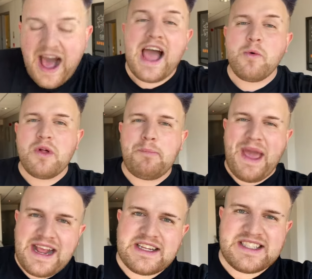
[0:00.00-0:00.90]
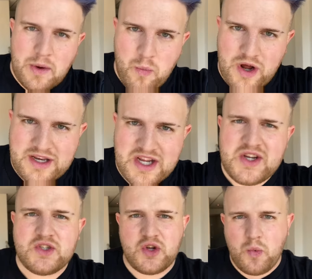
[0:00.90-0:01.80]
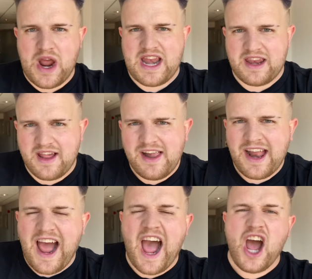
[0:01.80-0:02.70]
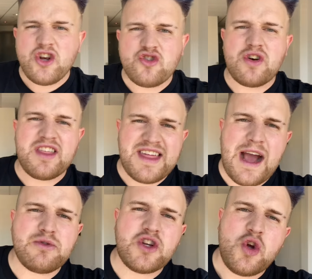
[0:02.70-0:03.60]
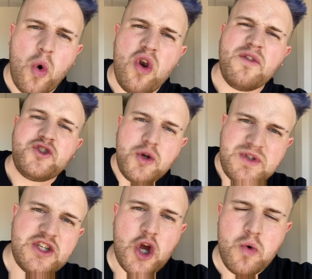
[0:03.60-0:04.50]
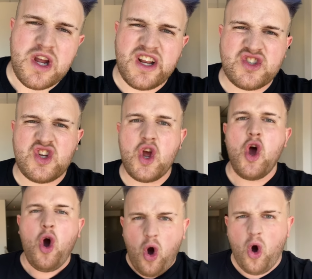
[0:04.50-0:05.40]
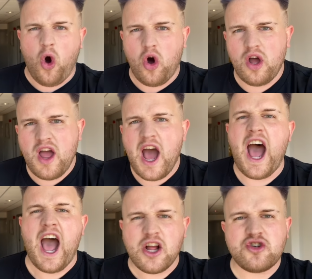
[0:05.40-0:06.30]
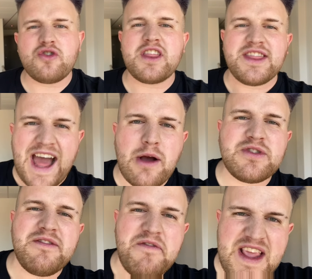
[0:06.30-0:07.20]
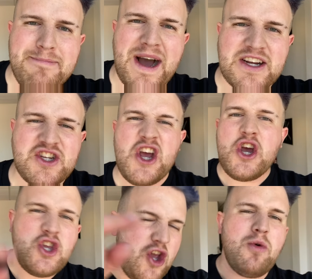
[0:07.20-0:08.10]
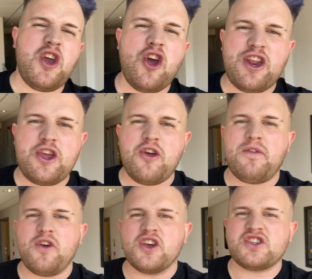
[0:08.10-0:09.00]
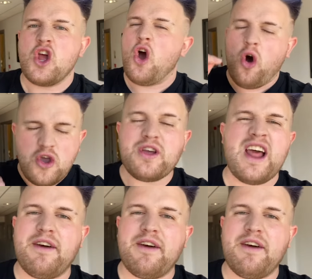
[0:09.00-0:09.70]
I will pick someone to win 100,000 Call of Duty tokens or 100,000 V-Bucks. You heard it here first, or you can